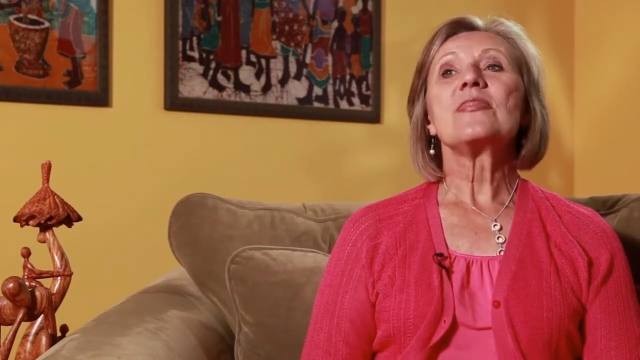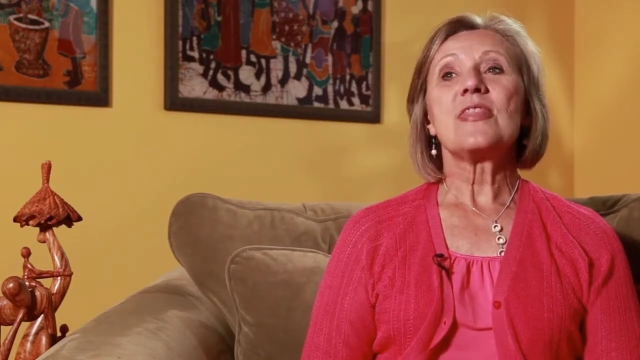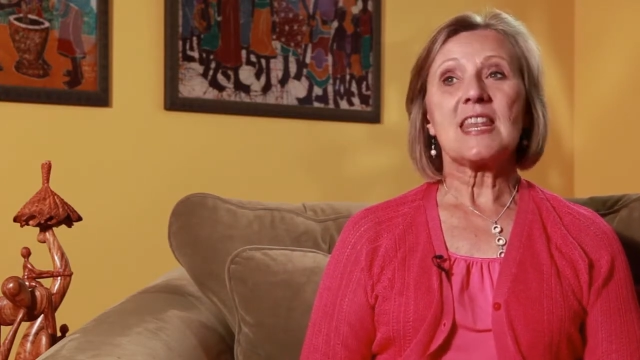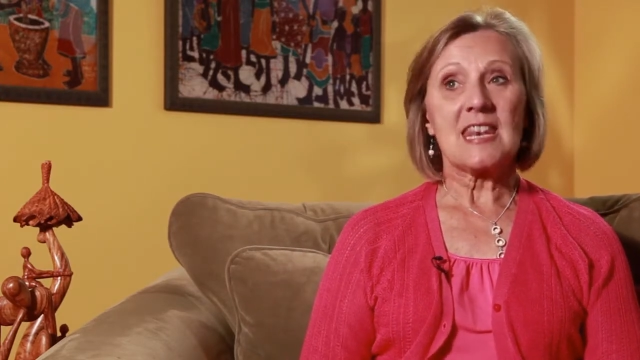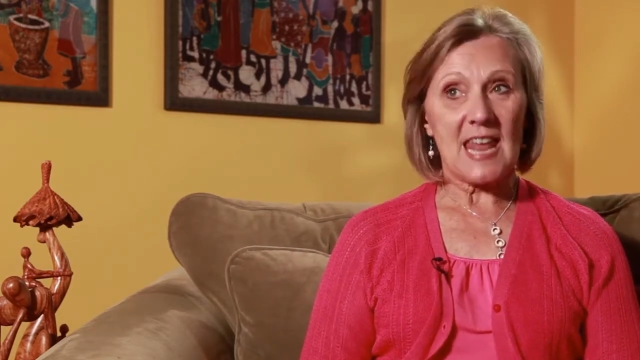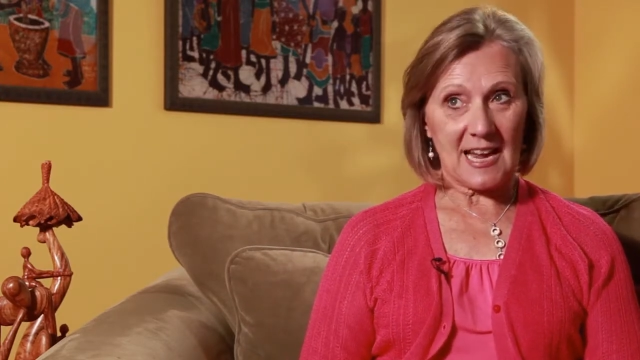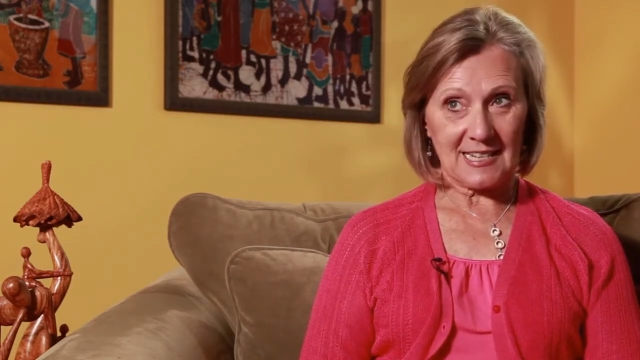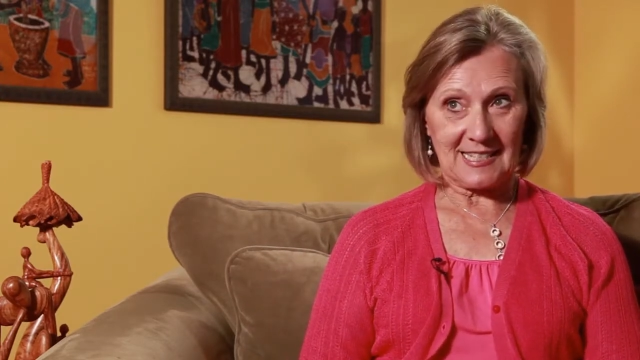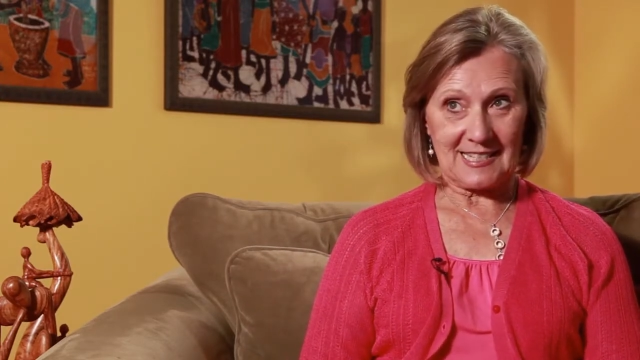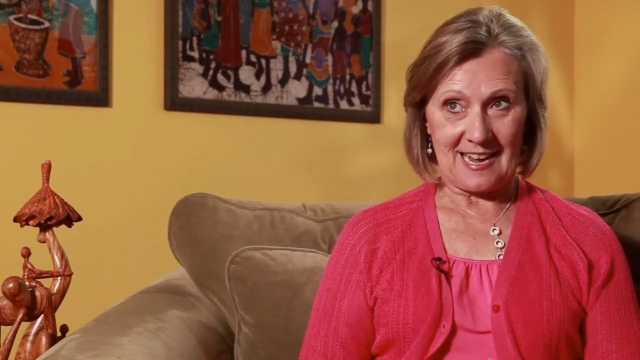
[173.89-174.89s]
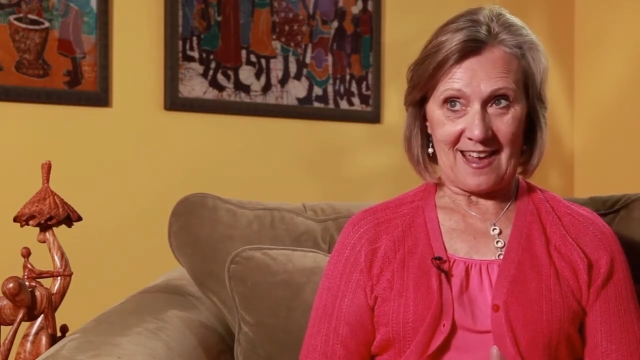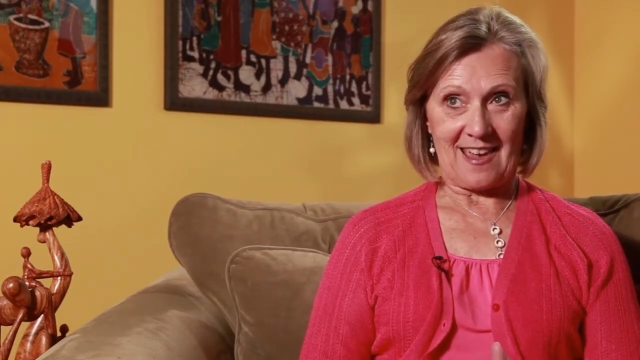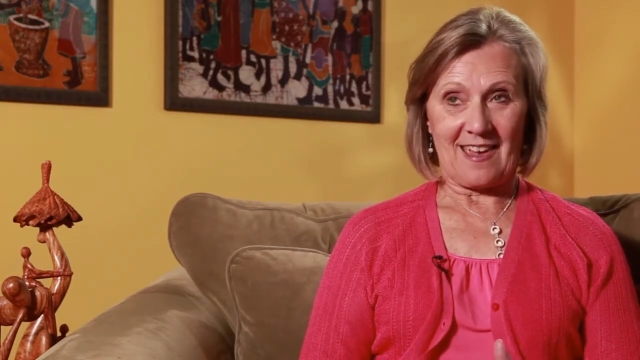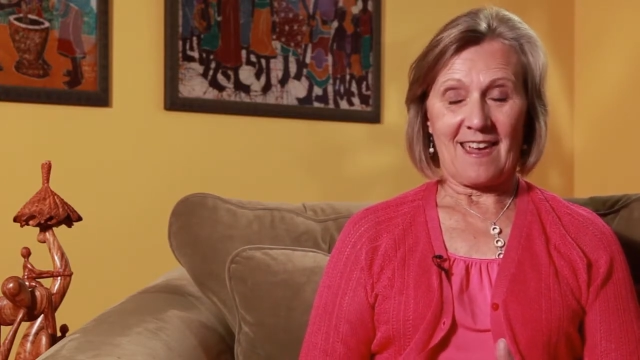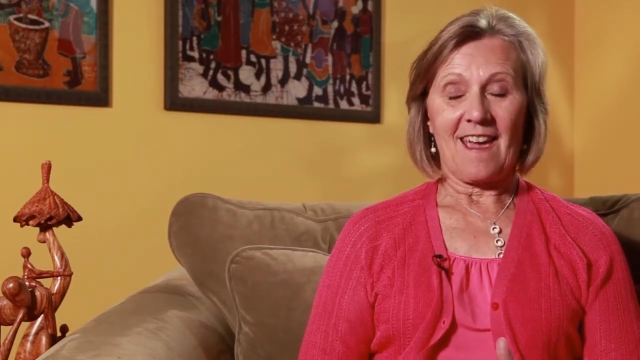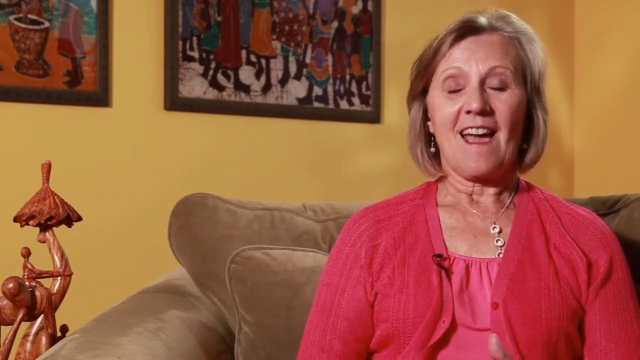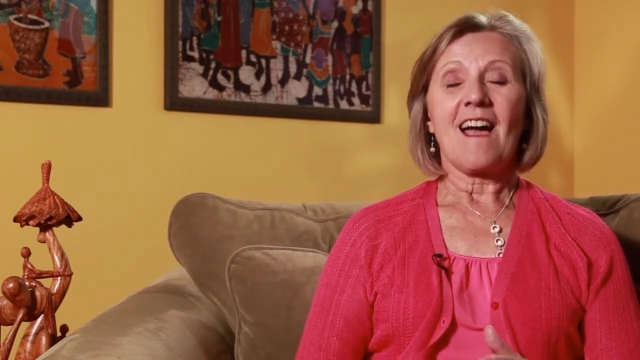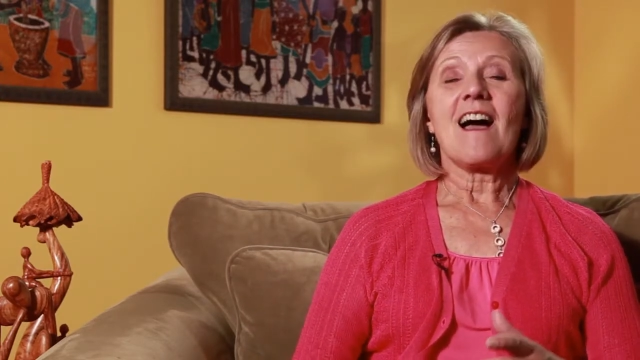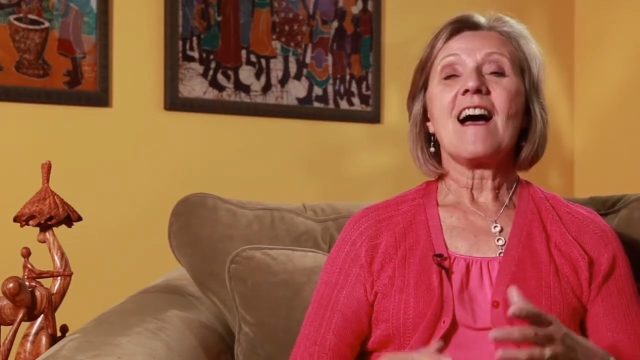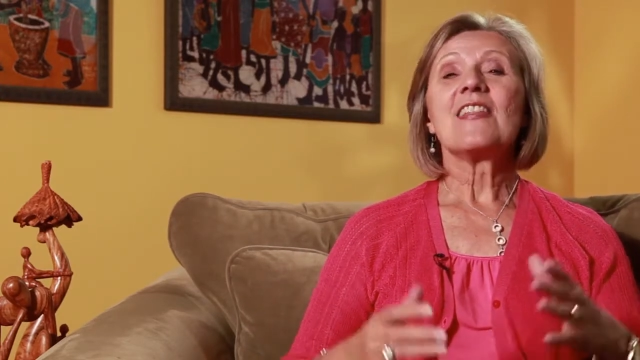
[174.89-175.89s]
The next day,
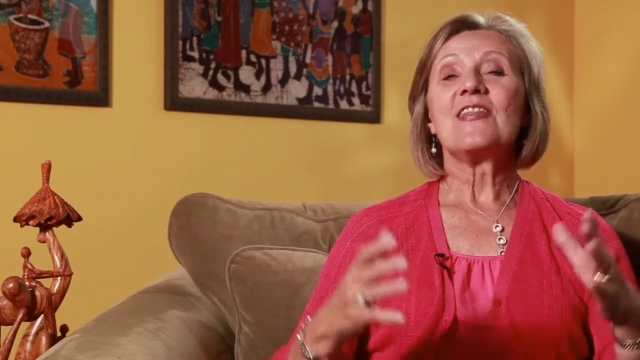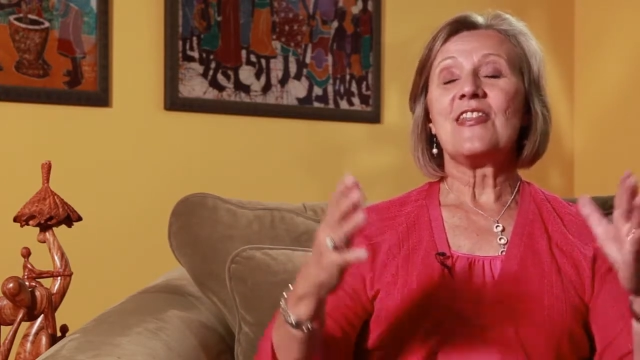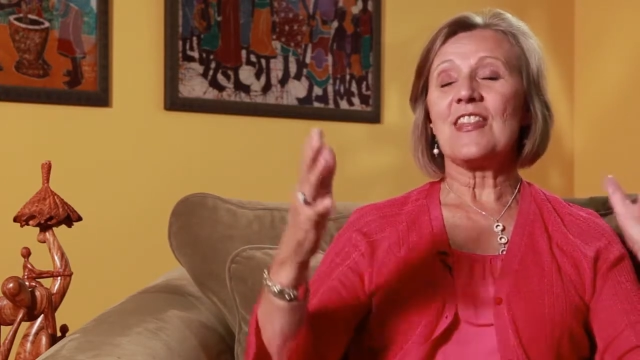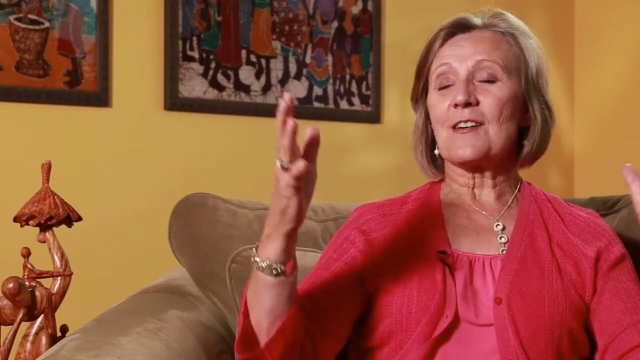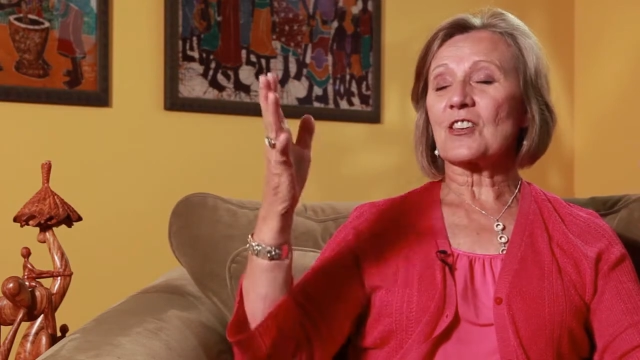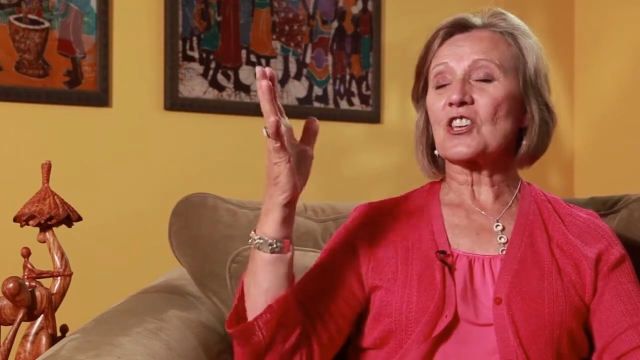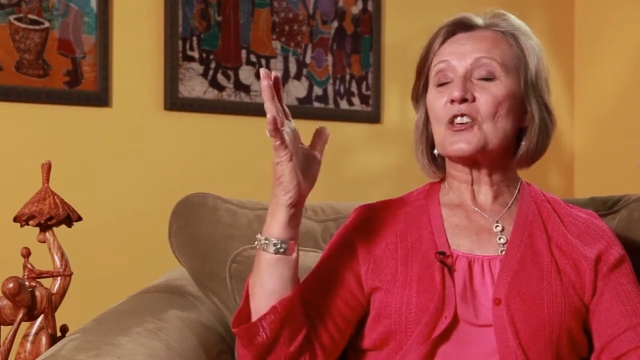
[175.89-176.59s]
the